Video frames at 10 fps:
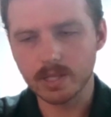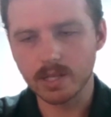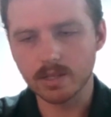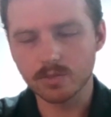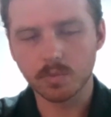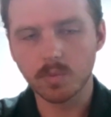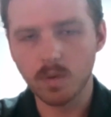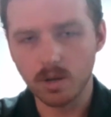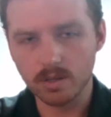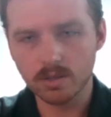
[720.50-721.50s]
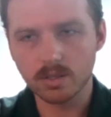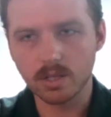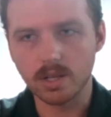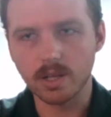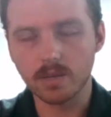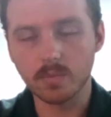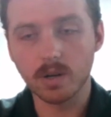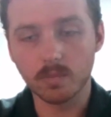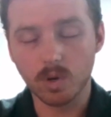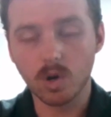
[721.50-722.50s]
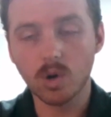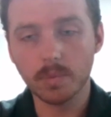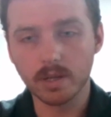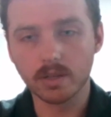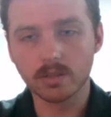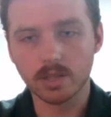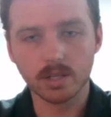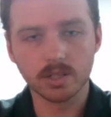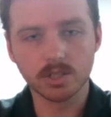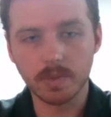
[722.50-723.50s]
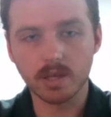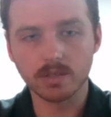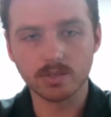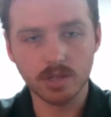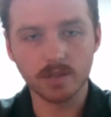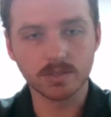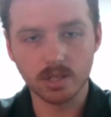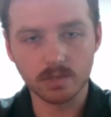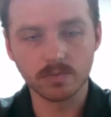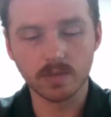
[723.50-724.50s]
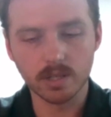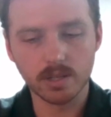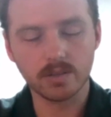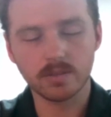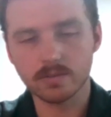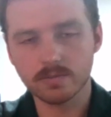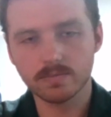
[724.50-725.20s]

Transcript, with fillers: and that's what we want. And we're hoping that it expands outside of Fluvanna County.